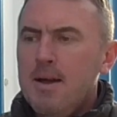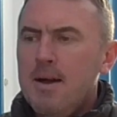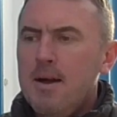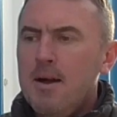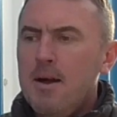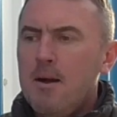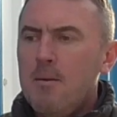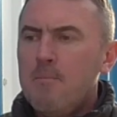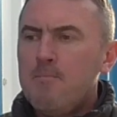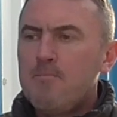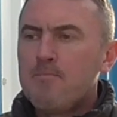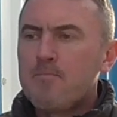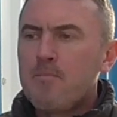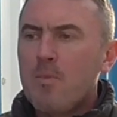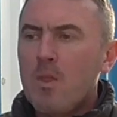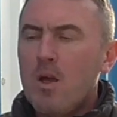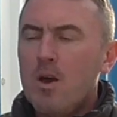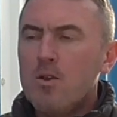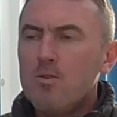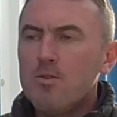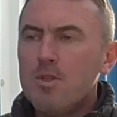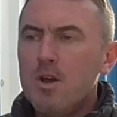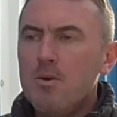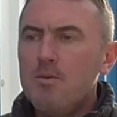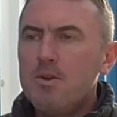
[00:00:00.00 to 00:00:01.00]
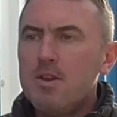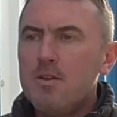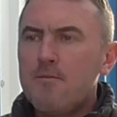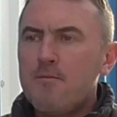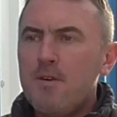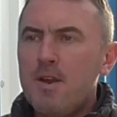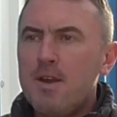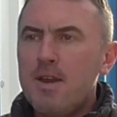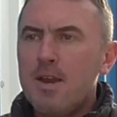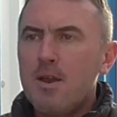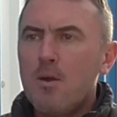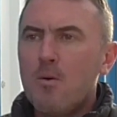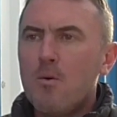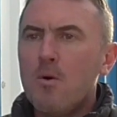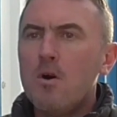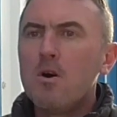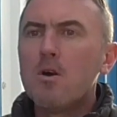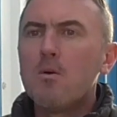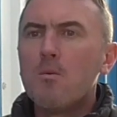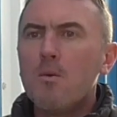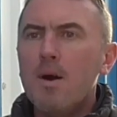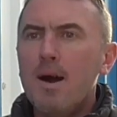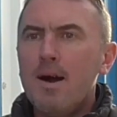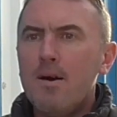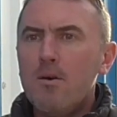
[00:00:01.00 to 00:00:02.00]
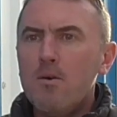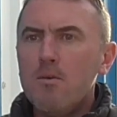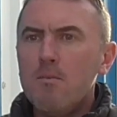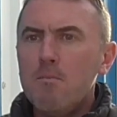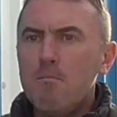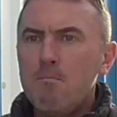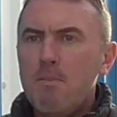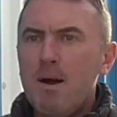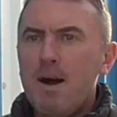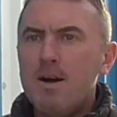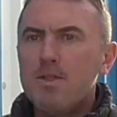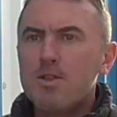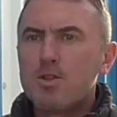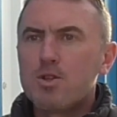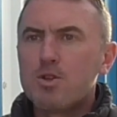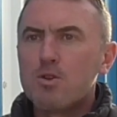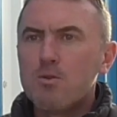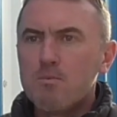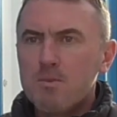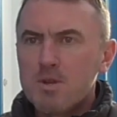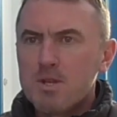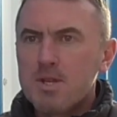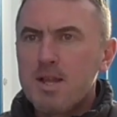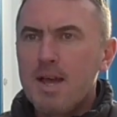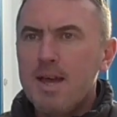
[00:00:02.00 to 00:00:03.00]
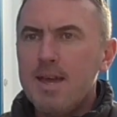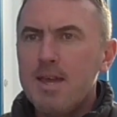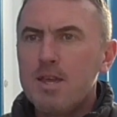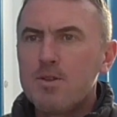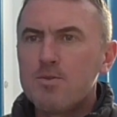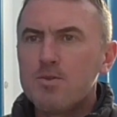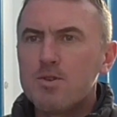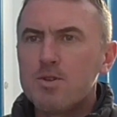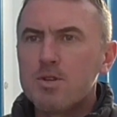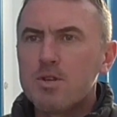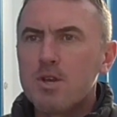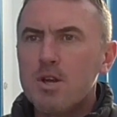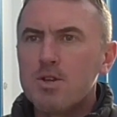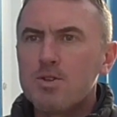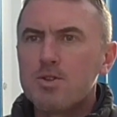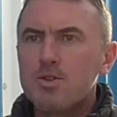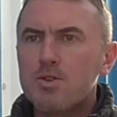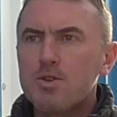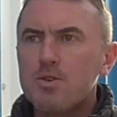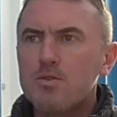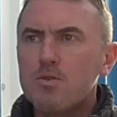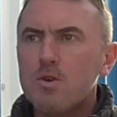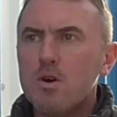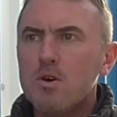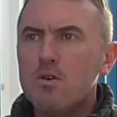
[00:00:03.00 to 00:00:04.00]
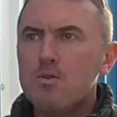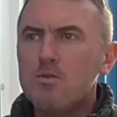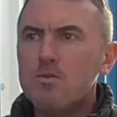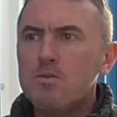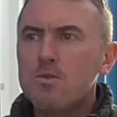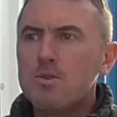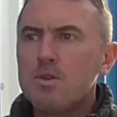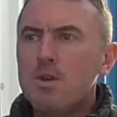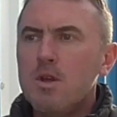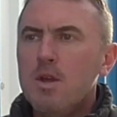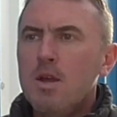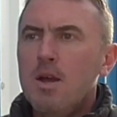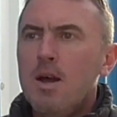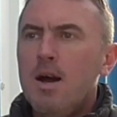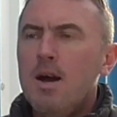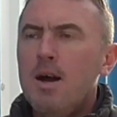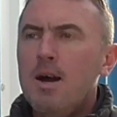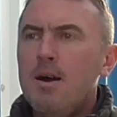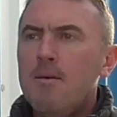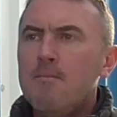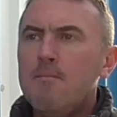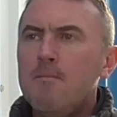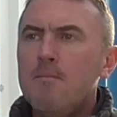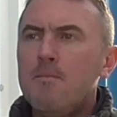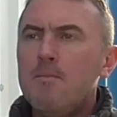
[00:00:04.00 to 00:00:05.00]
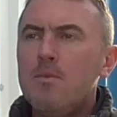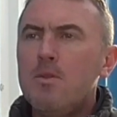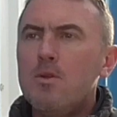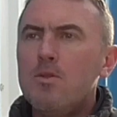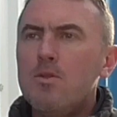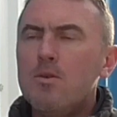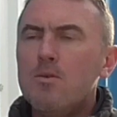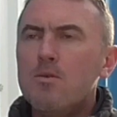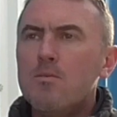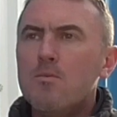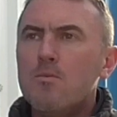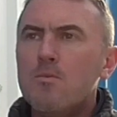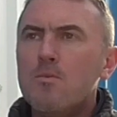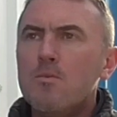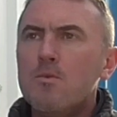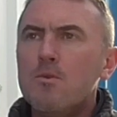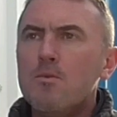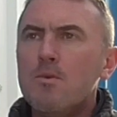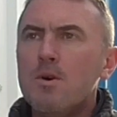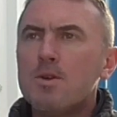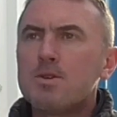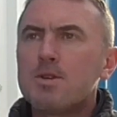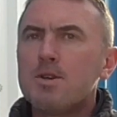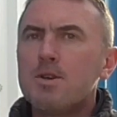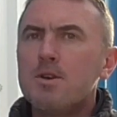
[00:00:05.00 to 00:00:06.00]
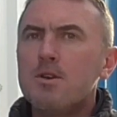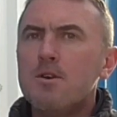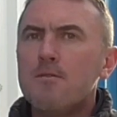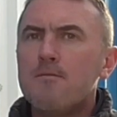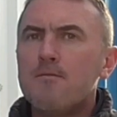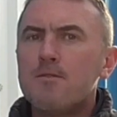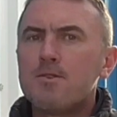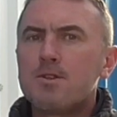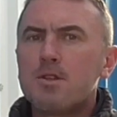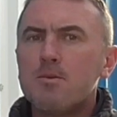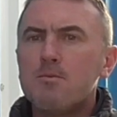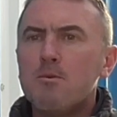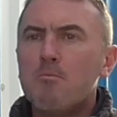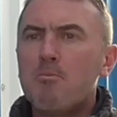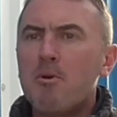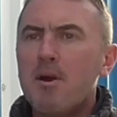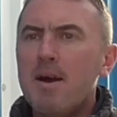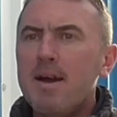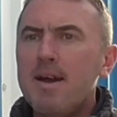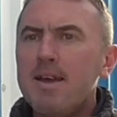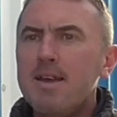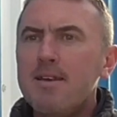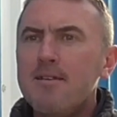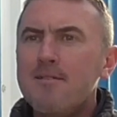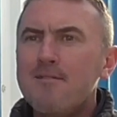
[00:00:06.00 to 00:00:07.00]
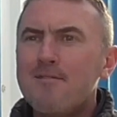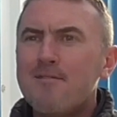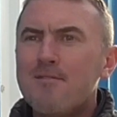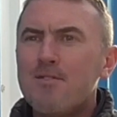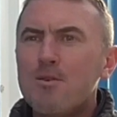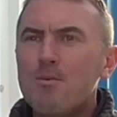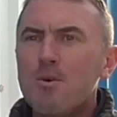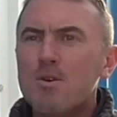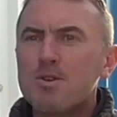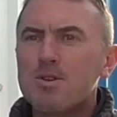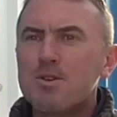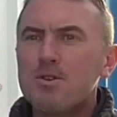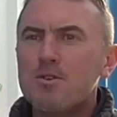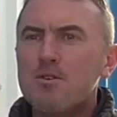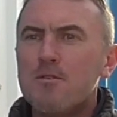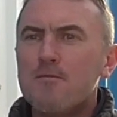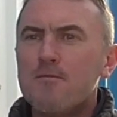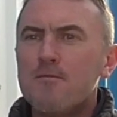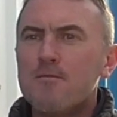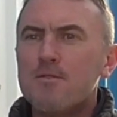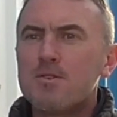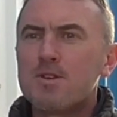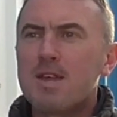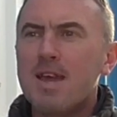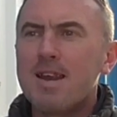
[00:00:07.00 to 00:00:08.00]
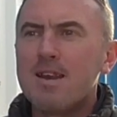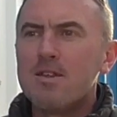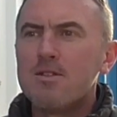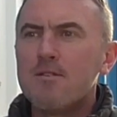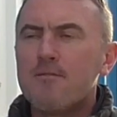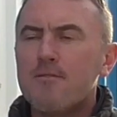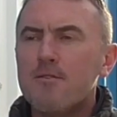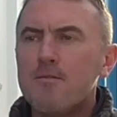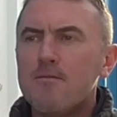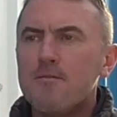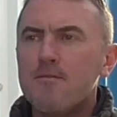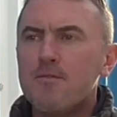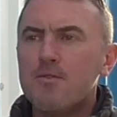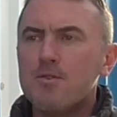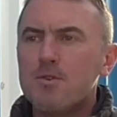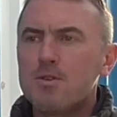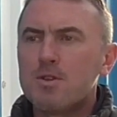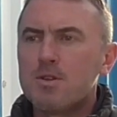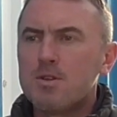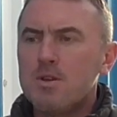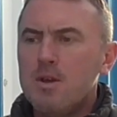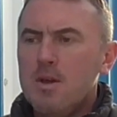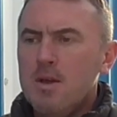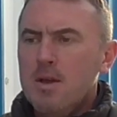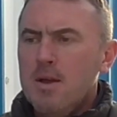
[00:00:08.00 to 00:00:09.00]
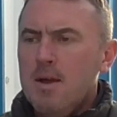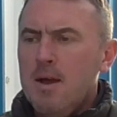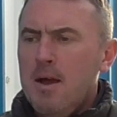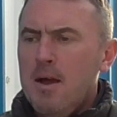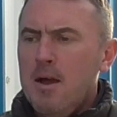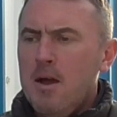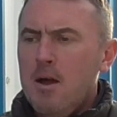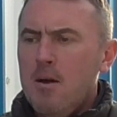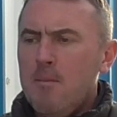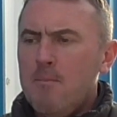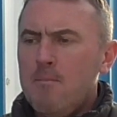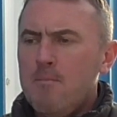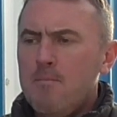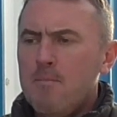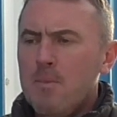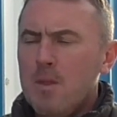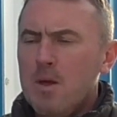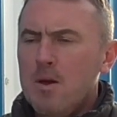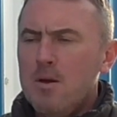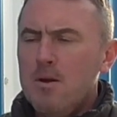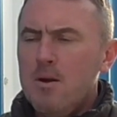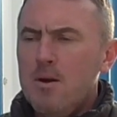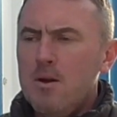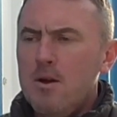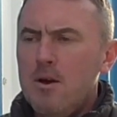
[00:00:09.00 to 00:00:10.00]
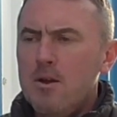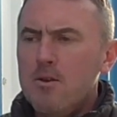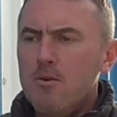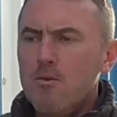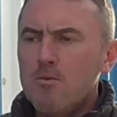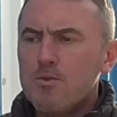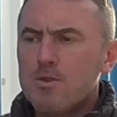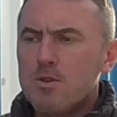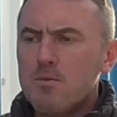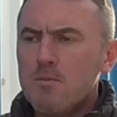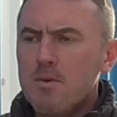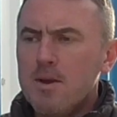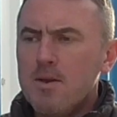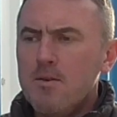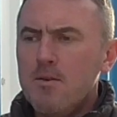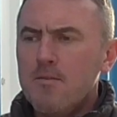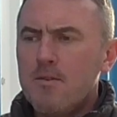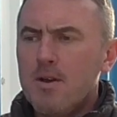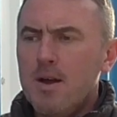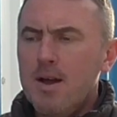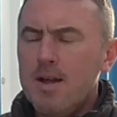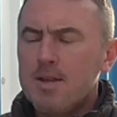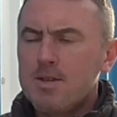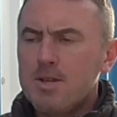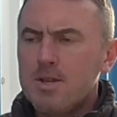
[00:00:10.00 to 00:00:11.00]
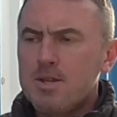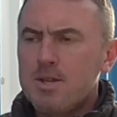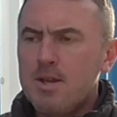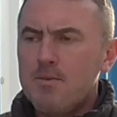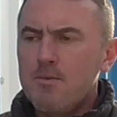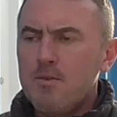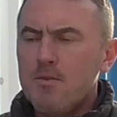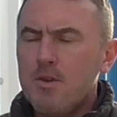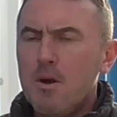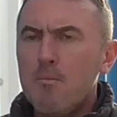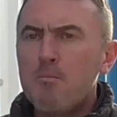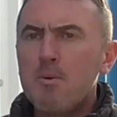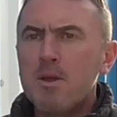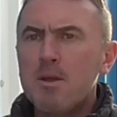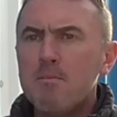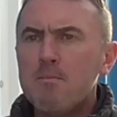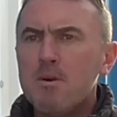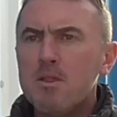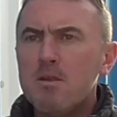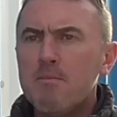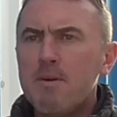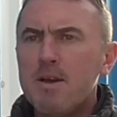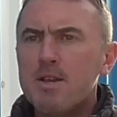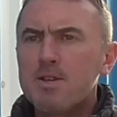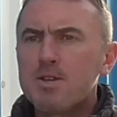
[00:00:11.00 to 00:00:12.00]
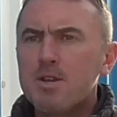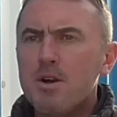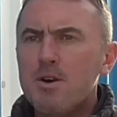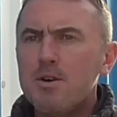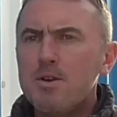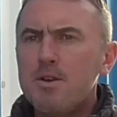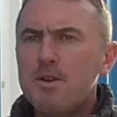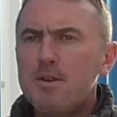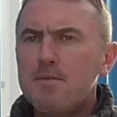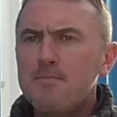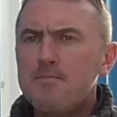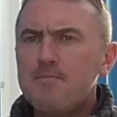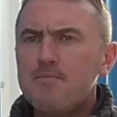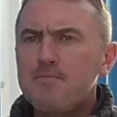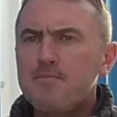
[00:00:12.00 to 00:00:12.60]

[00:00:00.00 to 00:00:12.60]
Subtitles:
and although we defended quite well, bar the two mistakes which has cost the 2 goals, there wasn't enough of us that were brave, there wasn't enough of us getting on the front foot, and ultimately, as I said, we've got beaten by the better side.